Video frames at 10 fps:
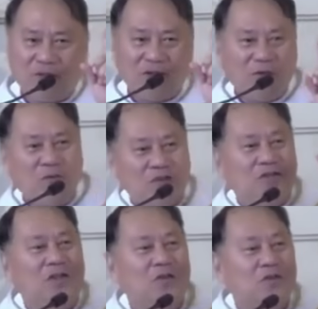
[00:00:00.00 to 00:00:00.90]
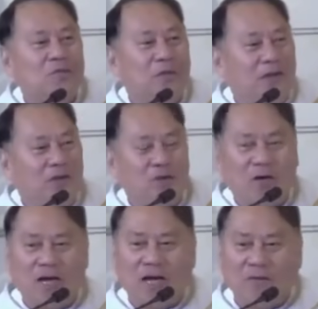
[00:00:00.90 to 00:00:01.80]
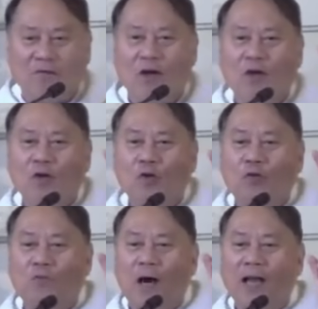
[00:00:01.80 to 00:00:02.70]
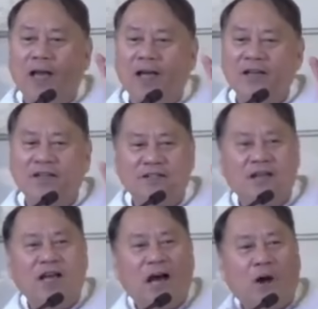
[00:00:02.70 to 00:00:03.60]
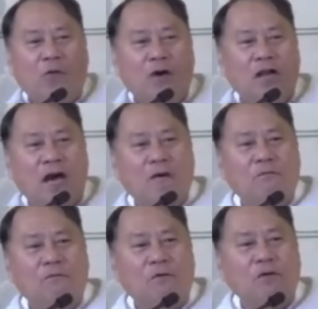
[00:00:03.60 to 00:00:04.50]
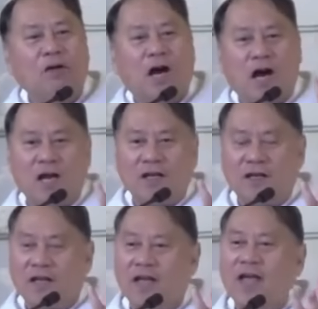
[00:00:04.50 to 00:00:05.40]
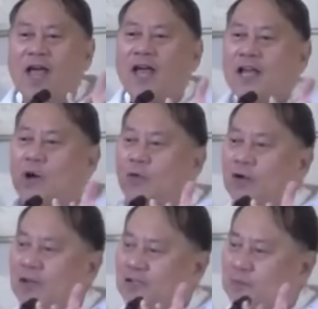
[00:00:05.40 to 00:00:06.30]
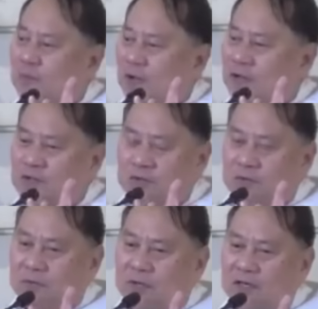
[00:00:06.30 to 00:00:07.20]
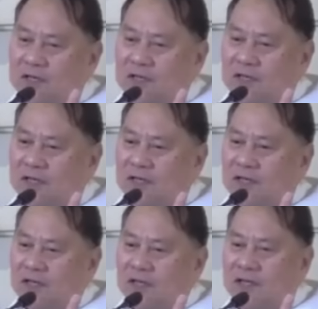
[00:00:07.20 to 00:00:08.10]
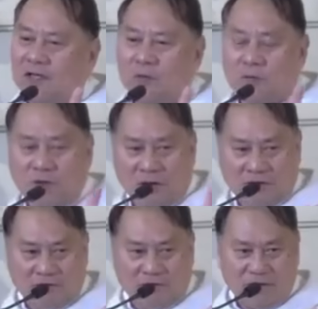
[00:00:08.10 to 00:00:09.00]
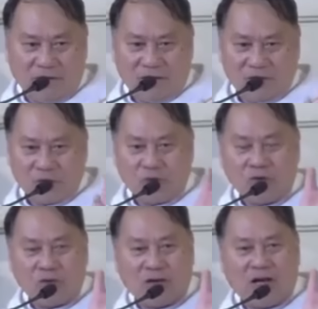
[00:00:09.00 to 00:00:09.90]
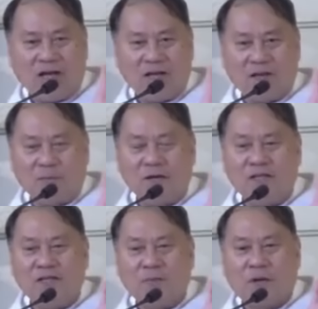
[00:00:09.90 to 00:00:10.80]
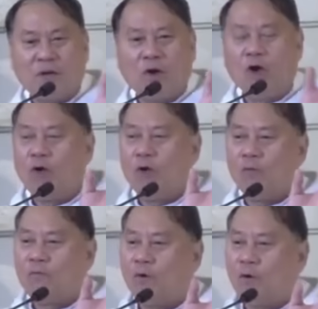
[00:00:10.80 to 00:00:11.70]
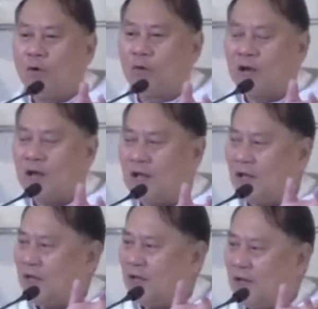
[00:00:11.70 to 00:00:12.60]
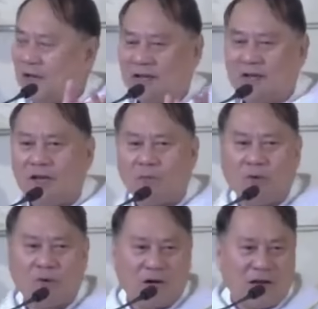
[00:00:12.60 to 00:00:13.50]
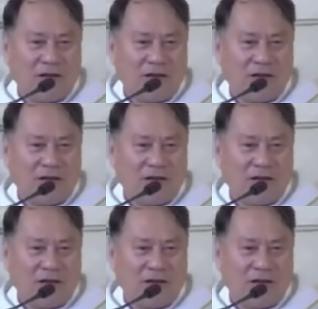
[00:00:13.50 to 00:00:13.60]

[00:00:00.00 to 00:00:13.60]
which is our spiritual life, to balance our love for God and our responsibility in the world. So yun ang kanyang principle of ora et labora.